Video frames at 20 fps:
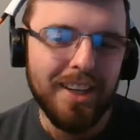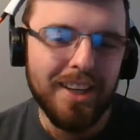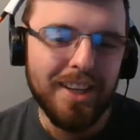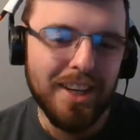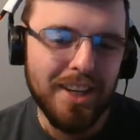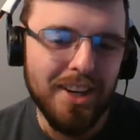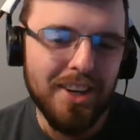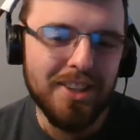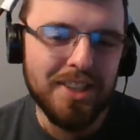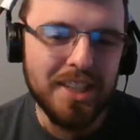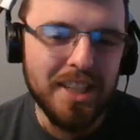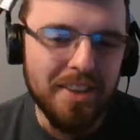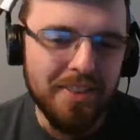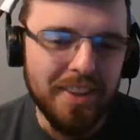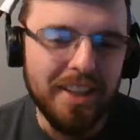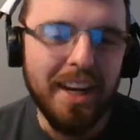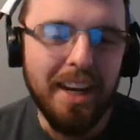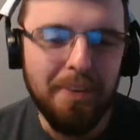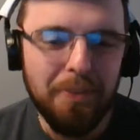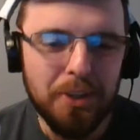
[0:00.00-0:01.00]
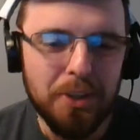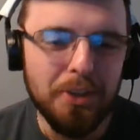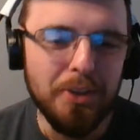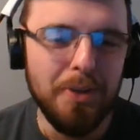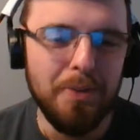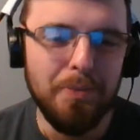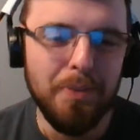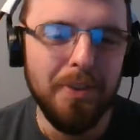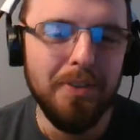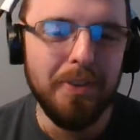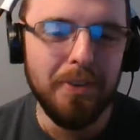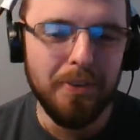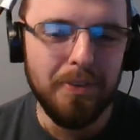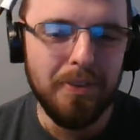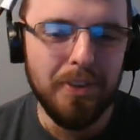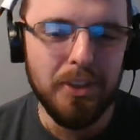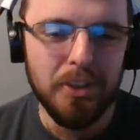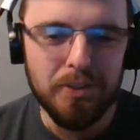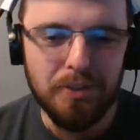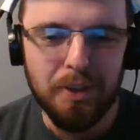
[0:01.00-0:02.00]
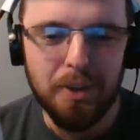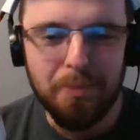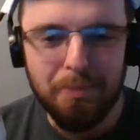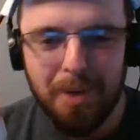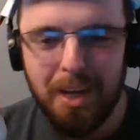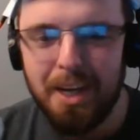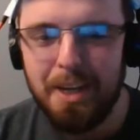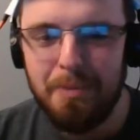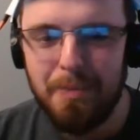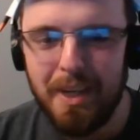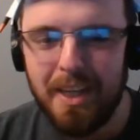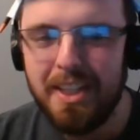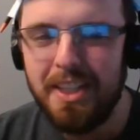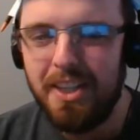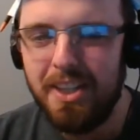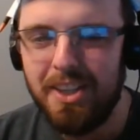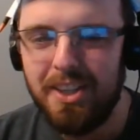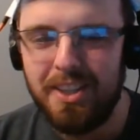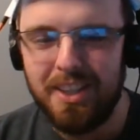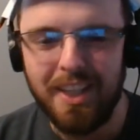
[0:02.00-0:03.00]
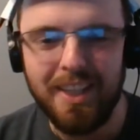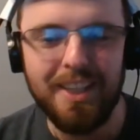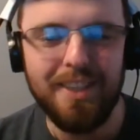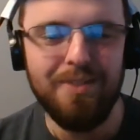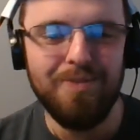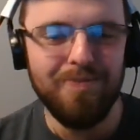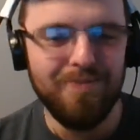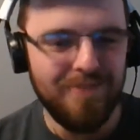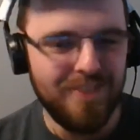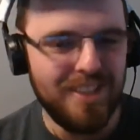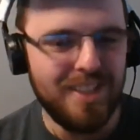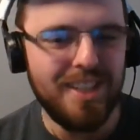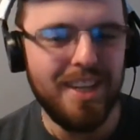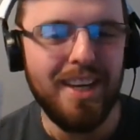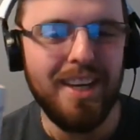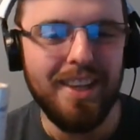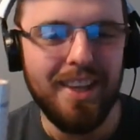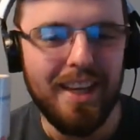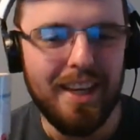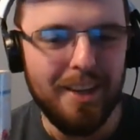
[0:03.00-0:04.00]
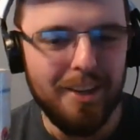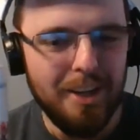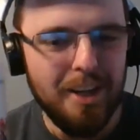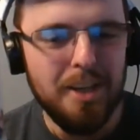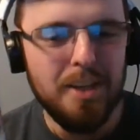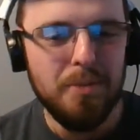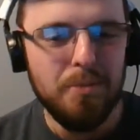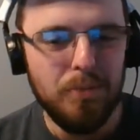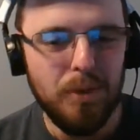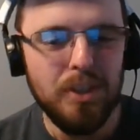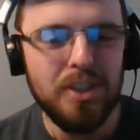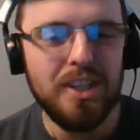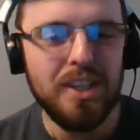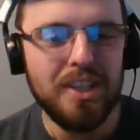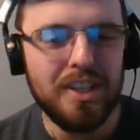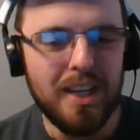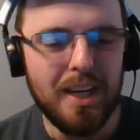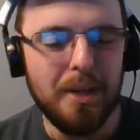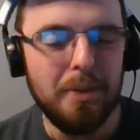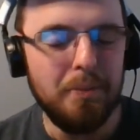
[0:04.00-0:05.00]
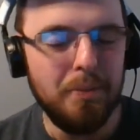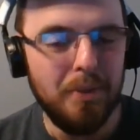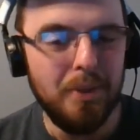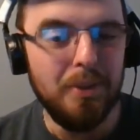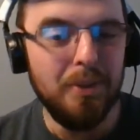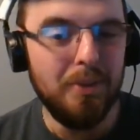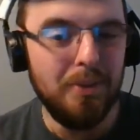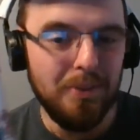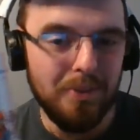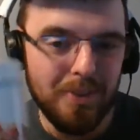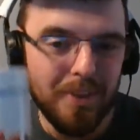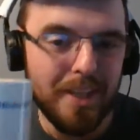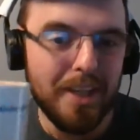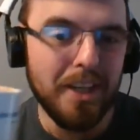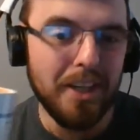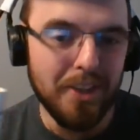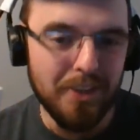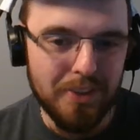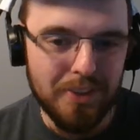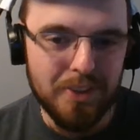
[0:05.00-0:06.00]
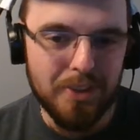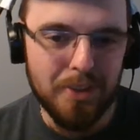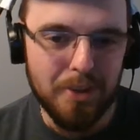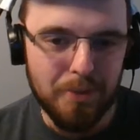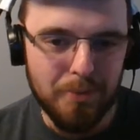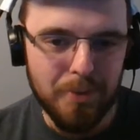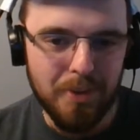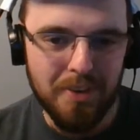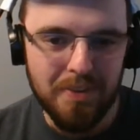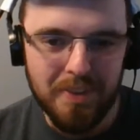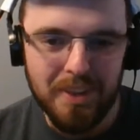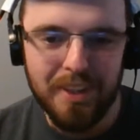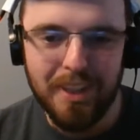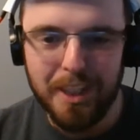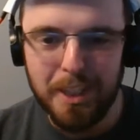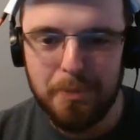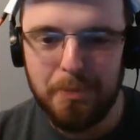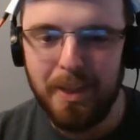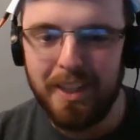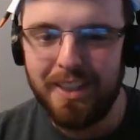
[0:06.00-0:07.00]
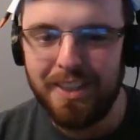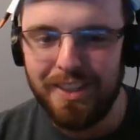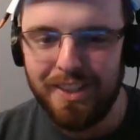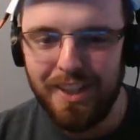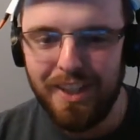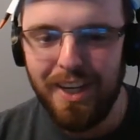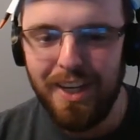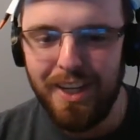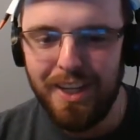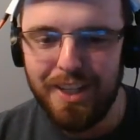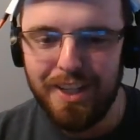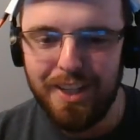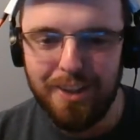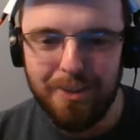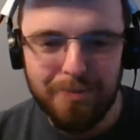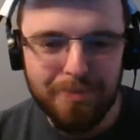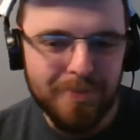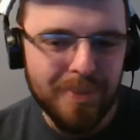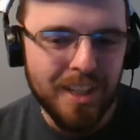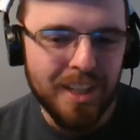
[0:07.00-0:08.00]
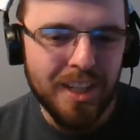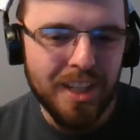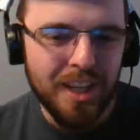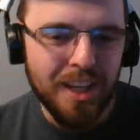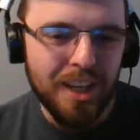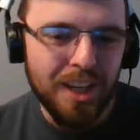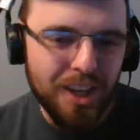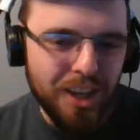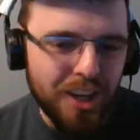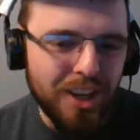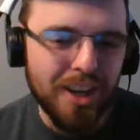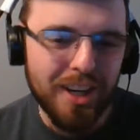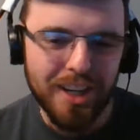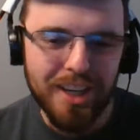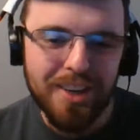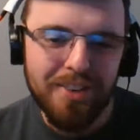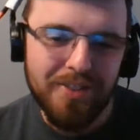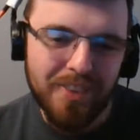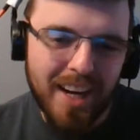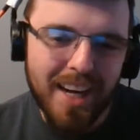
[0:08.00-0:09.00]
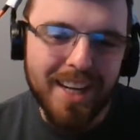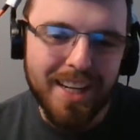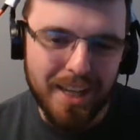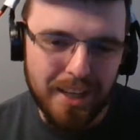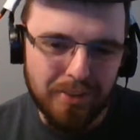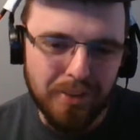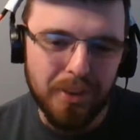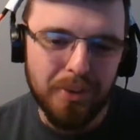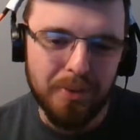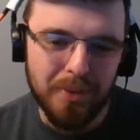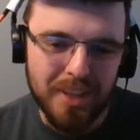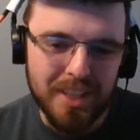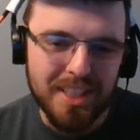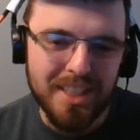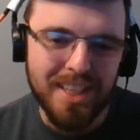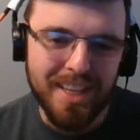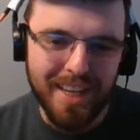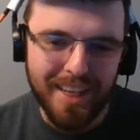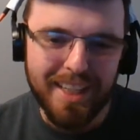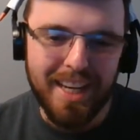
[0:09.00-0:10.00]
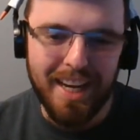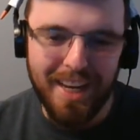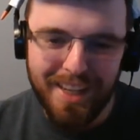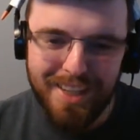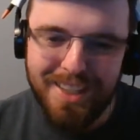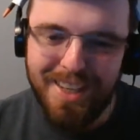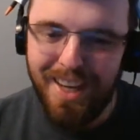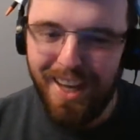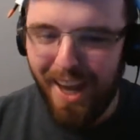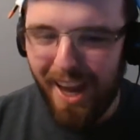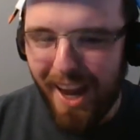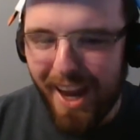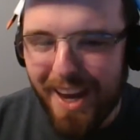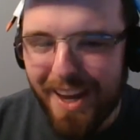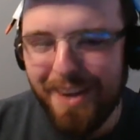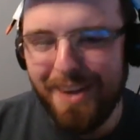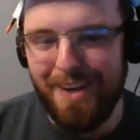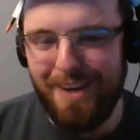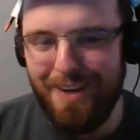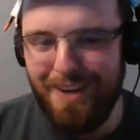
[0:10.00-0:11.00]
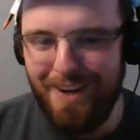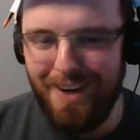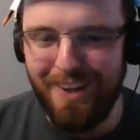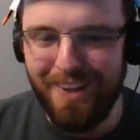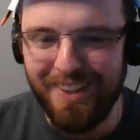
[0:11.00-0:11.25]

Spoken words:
You know, Steven, after doing movie reviews for many, many years, I can say that most of the time when you go into a movie expecting to hate it, you're going to find every reason you can to hate it.